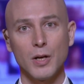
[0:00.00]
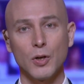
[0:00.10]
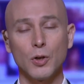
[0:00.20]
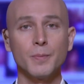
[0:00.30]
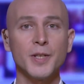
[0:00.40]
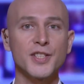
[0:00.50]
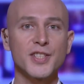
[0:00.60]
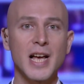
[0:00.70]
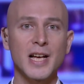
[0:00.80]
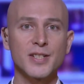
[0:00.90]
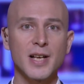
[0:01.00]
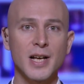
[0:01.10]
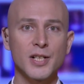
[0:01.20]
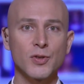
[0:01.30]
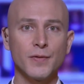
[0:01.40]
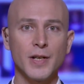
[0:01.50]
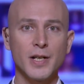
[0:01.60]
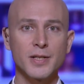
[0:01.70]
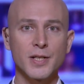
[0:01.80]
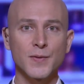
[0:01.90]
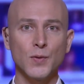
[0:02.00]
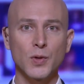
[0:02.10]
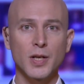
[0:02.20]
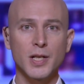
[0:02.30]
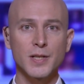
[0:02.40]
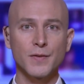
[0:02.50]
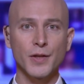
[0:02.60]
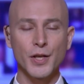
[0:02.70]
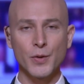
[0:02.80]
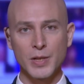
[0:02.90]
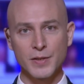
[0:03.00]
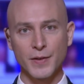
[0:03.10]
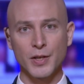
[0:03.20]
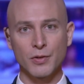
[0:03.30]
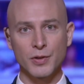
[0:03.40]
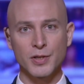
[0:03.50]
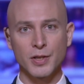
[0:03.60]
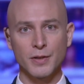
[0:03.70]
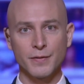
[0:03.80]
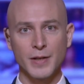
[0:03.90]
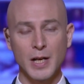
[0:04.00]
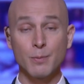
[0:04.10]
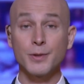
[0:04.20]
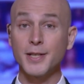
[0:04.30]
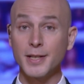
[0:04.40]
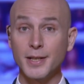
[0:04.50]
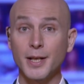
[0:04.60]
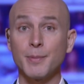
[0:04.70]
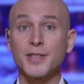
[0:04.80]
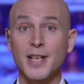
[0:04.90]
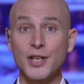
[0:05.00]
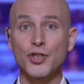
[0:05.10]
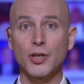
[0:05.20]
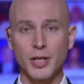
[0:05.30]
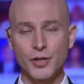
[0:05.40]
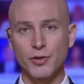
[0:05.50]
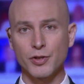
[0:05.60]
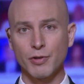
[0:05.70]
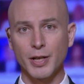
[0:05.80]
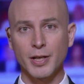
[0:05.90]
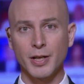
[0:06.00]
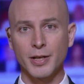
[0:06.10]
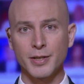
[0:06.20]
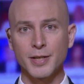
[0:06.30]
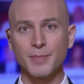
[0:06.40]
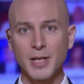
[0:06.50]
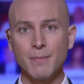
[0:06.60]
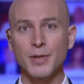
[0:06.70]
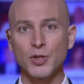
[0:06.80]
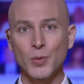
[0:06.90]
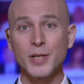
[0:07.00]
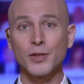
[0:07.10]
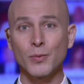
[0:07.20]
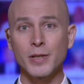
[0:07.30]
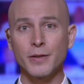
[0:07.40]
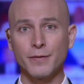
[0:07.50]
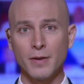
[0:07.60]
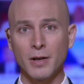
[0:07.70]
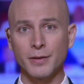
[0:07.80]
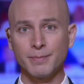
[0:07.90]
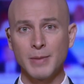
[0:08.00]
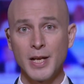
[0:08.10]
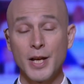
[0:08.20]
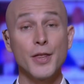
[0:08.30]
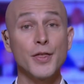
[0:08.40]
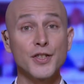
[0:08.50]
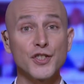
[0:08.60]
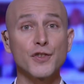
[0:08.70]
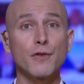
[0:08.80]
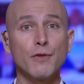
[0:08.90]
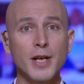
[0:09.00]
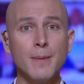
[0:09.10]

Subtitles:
Goldman Sachs has revised its forecast for the U.S. Federal Reserve, now predicting a potential interest rate cut in September 2025. This is 3